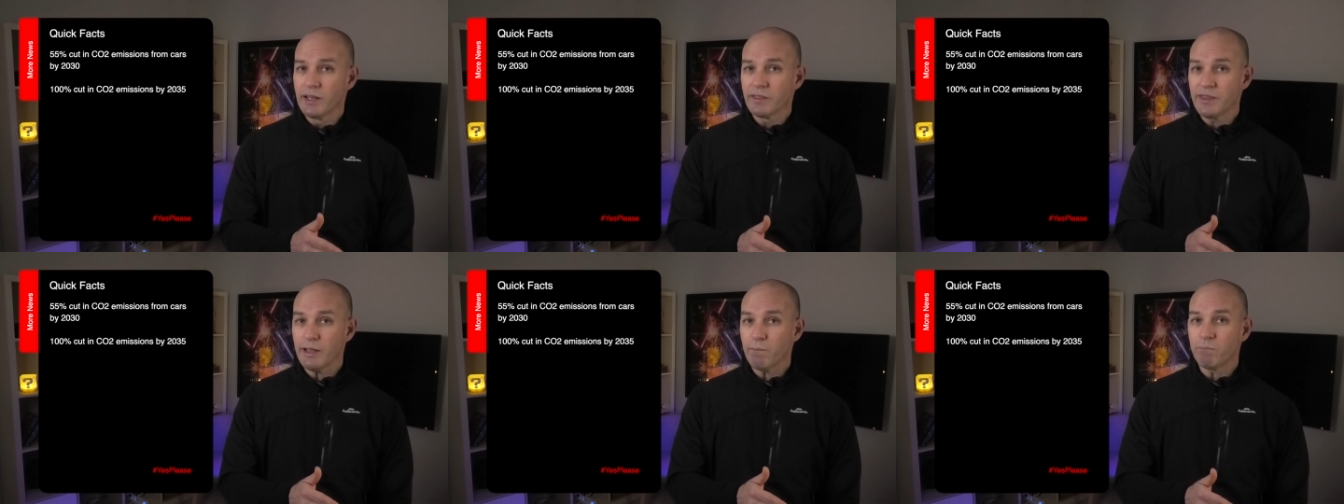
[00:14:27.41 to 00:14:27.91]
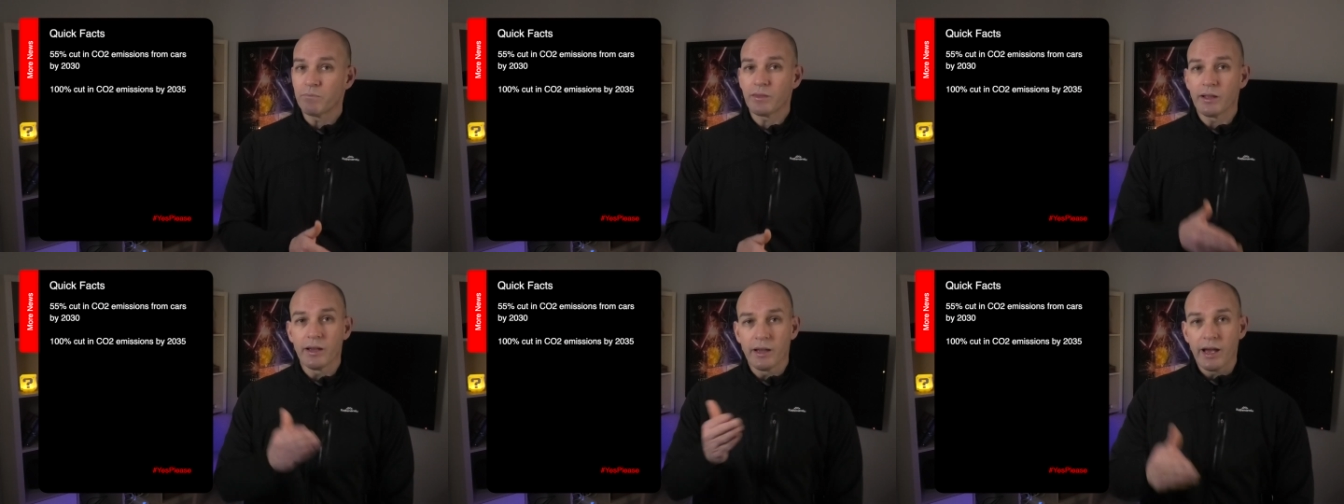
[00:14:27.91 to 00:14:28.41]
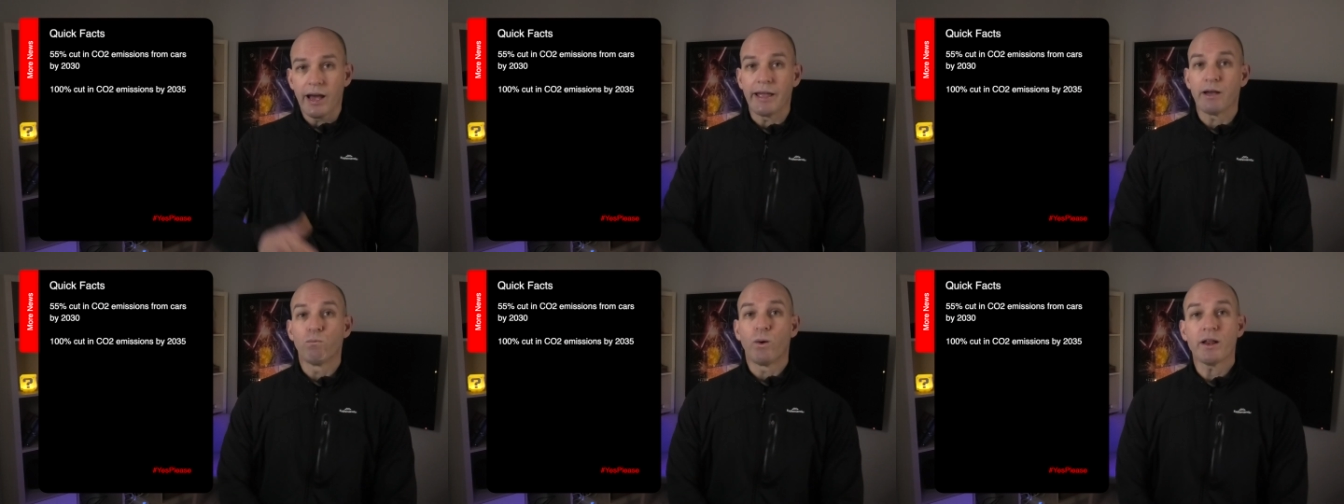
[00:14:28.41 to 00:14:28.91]
then a
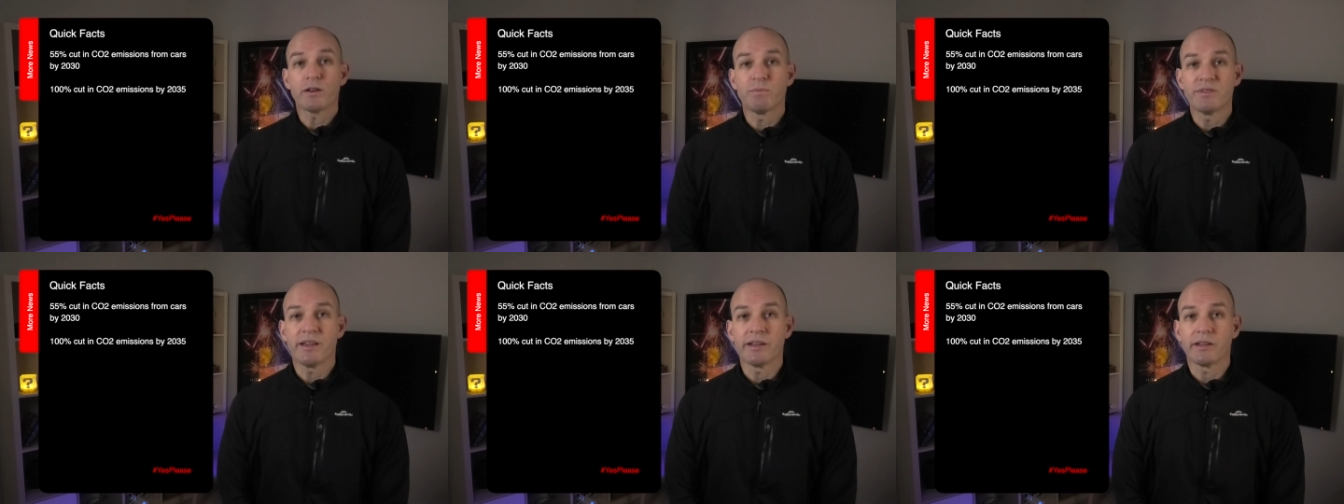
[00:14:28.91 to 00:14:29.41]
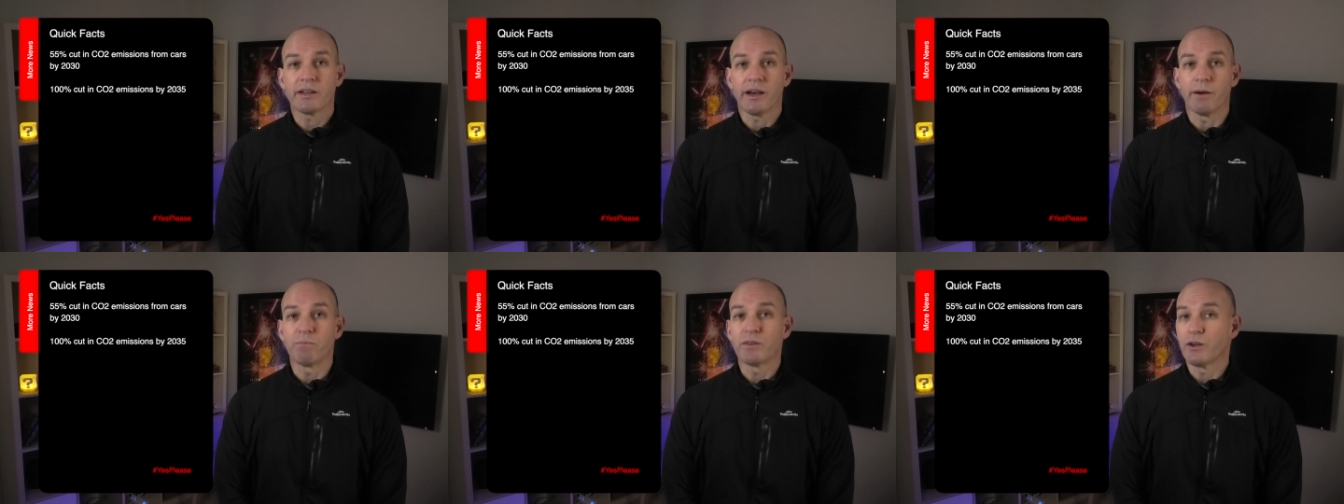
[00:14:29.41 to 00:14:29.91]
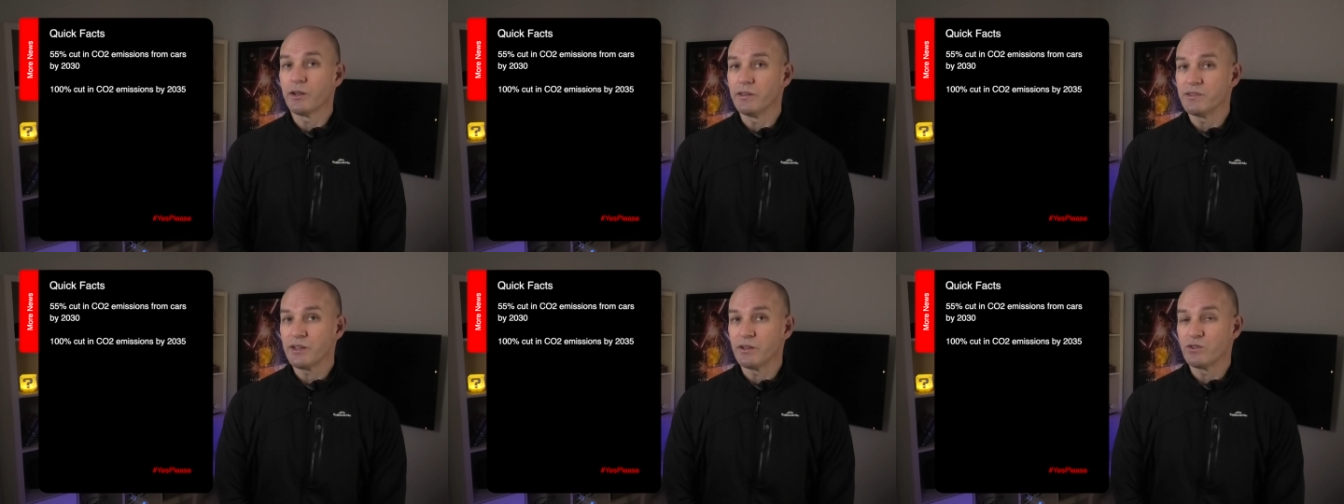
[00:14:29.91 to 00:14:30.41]
100% cut in
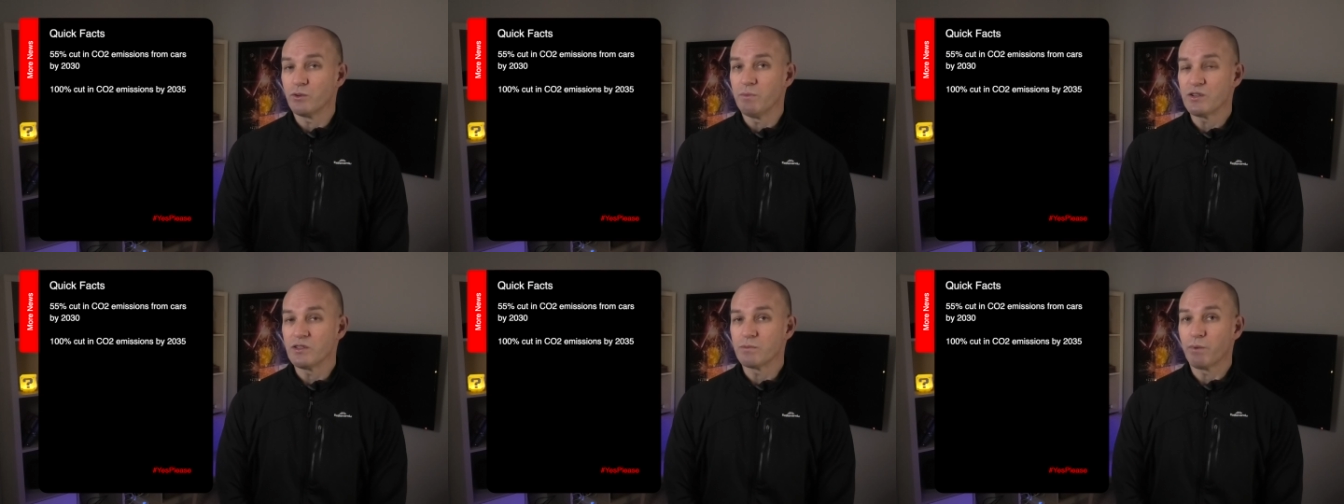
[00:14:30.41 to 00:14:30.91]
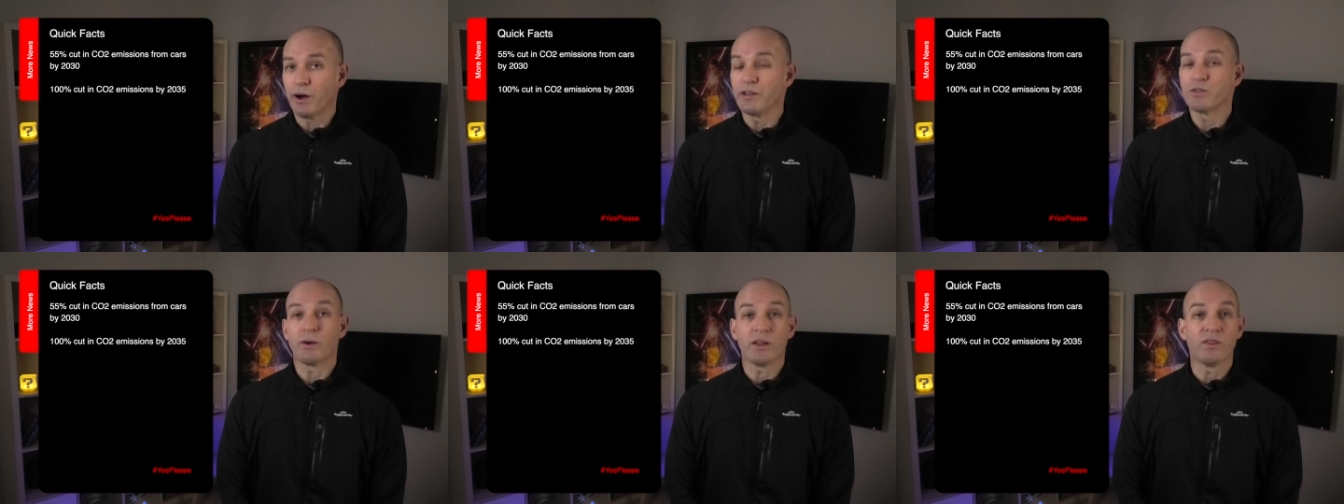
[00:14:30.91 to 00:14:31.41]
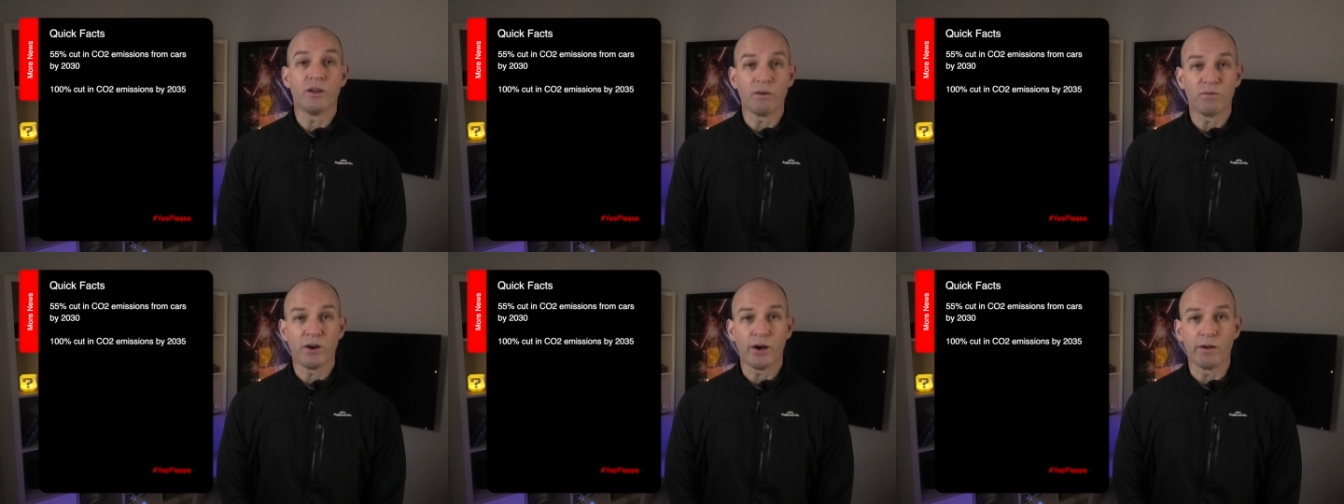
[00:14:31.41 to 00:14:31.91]
CO2 emissions by
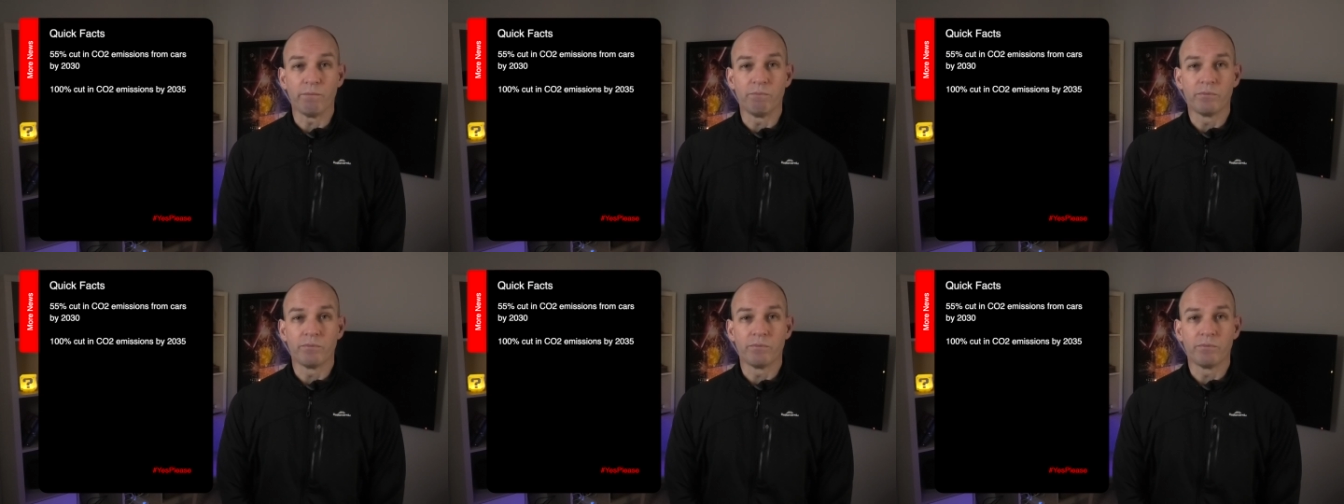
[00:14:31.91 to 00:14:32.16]
2035.